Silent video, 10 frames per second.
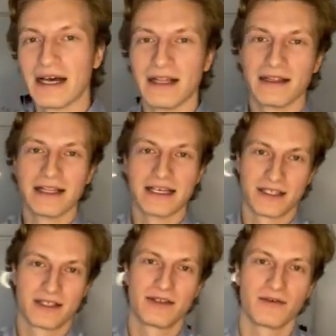a
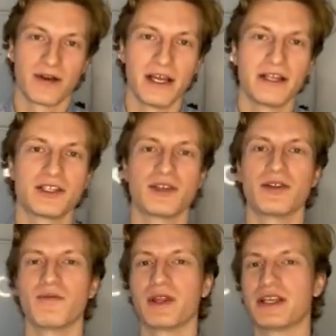list, right? So
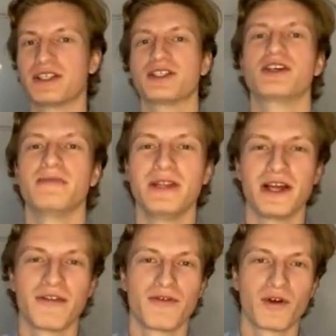what this is going to be
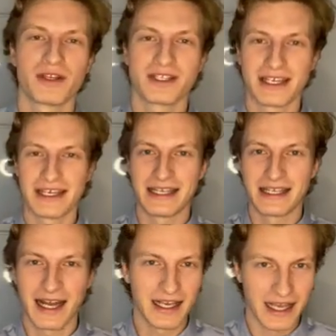there for is to
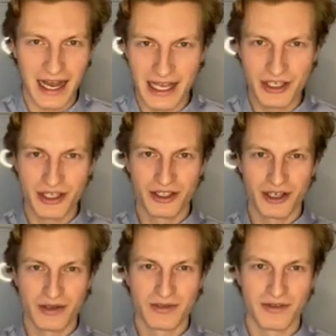kind of guide you in
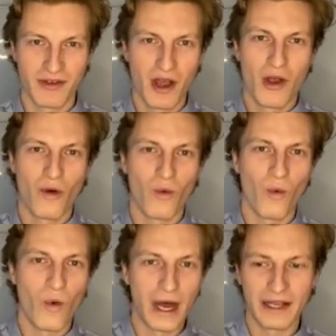terms of
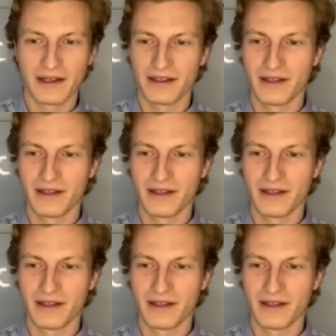what